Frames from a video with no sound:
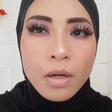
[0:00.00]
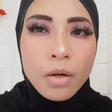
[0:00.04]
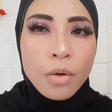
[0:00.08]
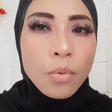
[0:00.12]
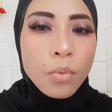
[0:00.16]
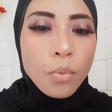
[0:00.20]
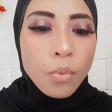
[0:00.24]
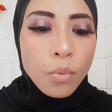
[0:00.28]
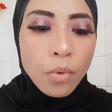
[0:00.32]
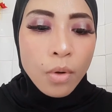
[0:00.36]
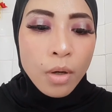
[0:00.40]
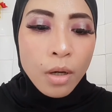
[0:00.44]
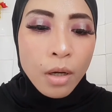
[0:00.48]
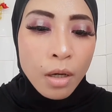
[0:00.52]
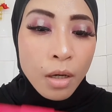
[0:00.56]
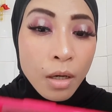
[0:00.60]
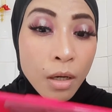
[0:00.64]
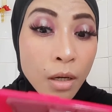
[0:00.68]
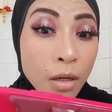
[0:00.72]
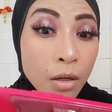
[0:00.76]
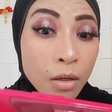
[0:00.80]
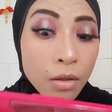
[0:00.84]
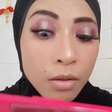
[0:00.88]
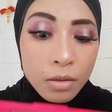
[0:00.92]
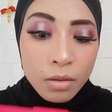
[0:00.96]

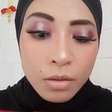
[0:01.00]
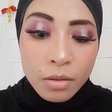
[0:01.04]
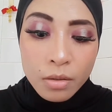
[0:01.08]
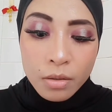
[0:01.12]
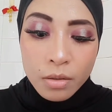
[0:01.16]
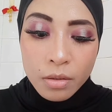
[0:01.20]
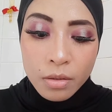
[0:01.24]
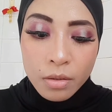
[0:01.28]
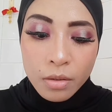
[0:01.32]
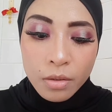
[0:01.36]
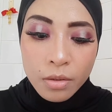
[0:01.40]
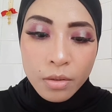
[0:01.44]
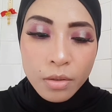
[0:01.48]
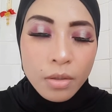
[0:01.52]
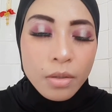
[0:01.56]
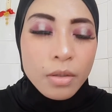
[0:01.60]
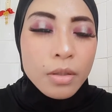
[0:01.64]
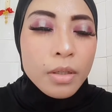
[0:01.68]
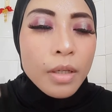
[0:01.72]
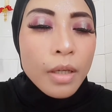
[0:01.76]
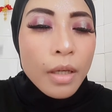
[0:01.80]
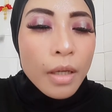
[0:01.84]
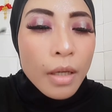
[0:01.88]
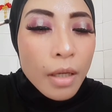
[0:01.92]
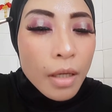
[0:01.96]
Wow,
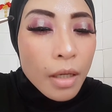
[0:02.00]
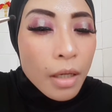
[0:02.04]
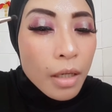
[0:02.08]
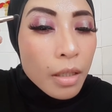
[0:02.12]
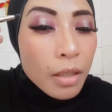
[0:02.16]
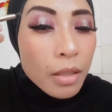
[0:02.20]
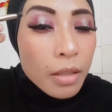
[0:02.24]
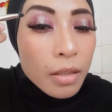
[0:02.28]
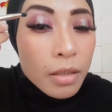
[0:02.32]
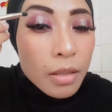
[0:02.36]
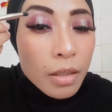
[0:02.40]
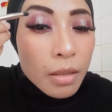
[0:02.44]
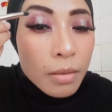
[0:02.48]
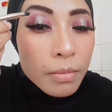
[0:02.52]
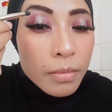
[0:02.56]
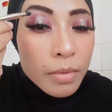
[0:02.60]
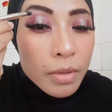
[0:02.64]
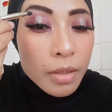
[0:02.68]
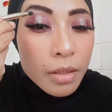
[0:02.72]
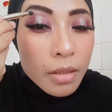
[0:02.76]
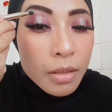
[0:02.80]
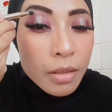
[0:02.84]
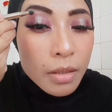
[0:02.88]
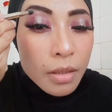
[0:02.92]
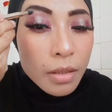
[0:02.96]
okay, a little
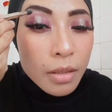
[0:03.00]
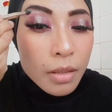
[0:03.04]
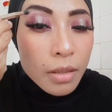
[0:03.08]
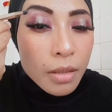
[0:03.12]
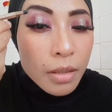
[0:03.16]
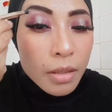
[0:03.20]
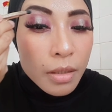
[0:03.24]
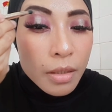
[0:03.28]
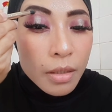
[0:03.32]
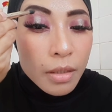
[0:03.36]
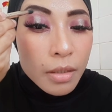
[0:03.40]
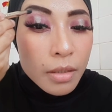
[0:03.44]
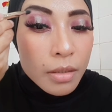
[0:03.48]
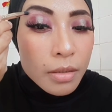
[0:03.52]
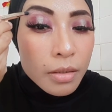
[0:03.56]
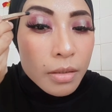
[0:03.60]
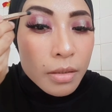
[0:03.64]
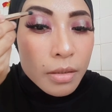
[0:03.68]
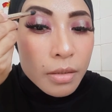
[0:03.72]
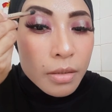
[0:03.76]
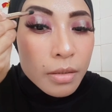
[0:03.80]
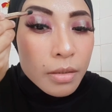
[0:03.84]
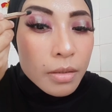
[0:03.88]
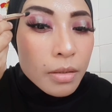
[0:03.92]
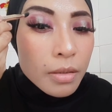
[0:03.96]
bit
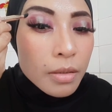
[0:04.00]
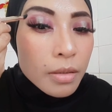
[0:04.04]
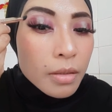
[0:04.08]
here.